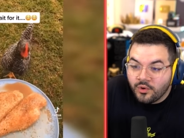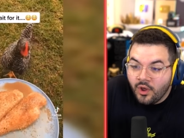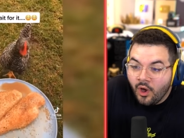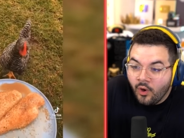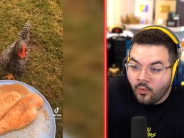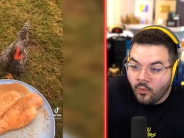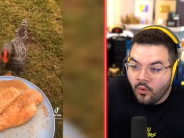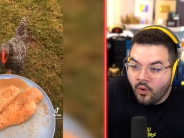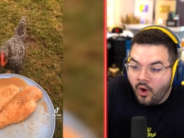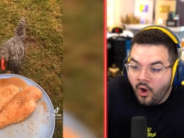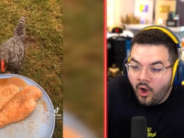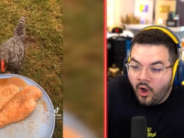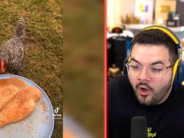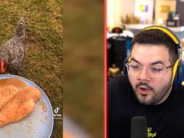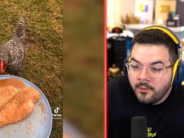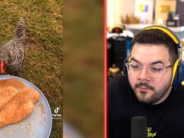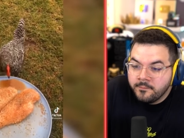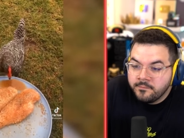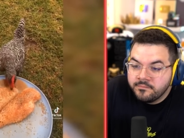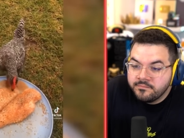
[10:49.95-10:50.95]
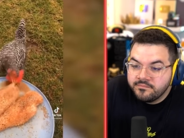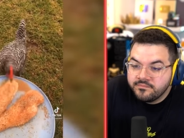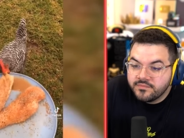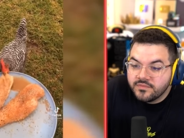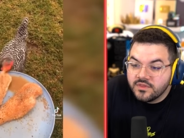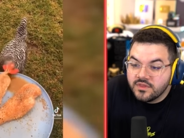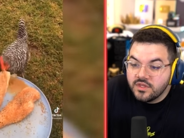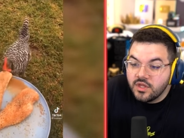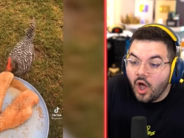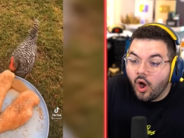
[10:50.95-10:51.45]
That's your cousin.
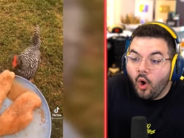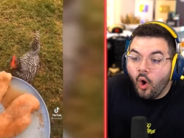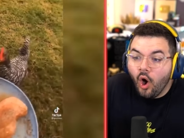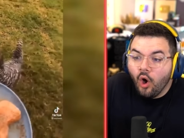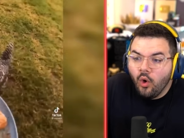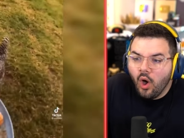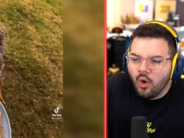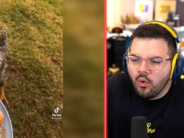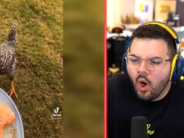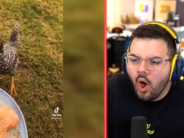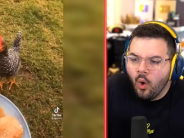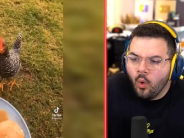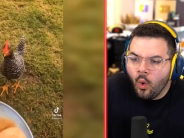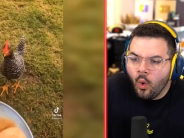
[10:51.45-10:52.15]
Don't no, be, oh, oh, what the oh.